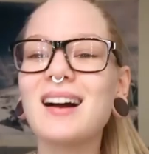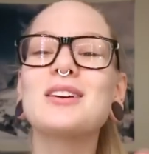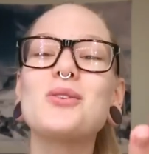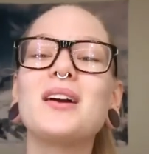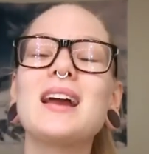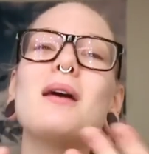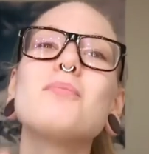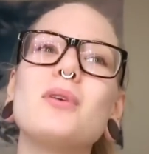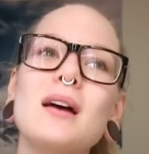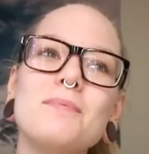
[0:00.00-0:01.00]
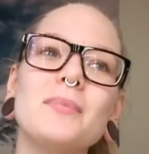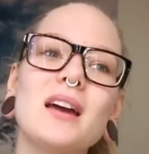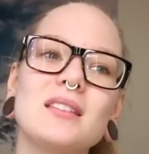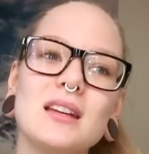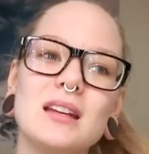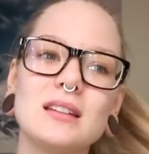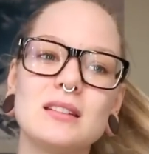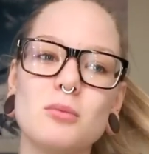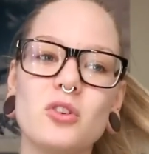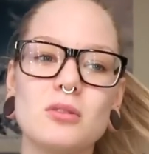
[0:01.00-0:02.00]
growing up, I think
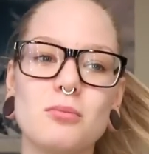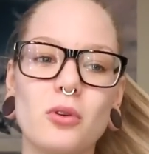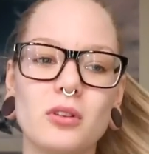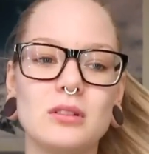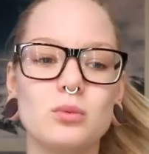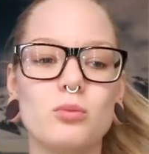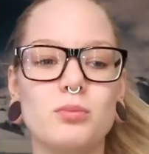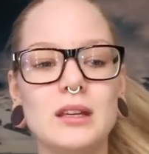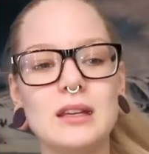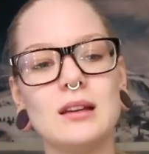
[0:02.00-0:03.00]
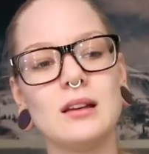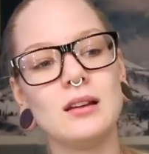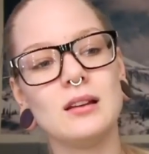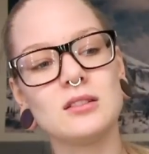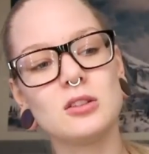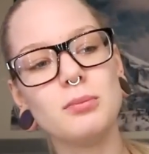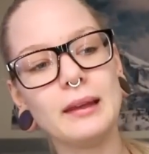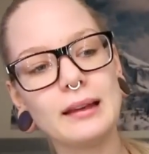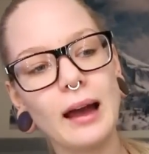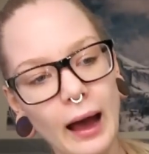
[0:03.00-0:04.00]
the most important would be to
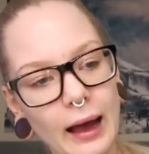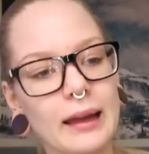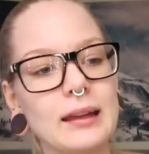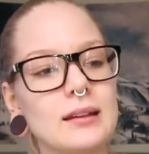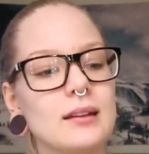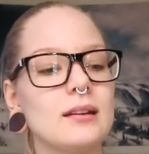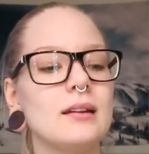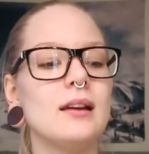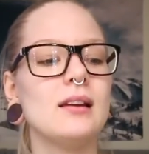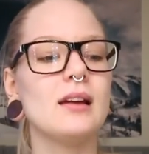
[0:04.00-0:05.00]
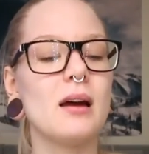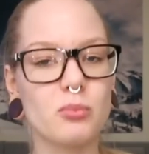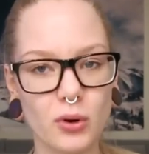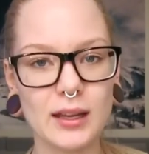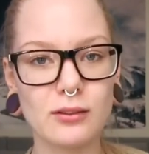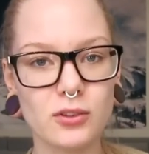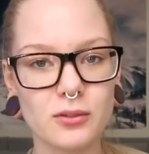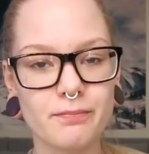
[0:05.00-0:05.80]
be kind and brave.